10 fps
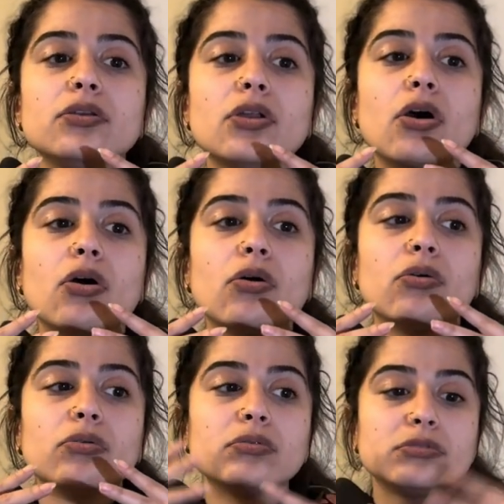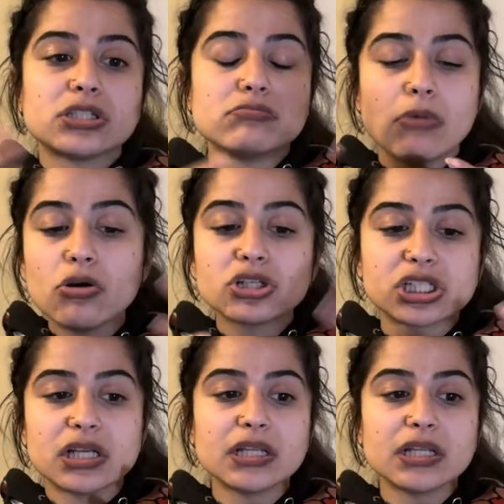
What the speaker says: you know, just motion.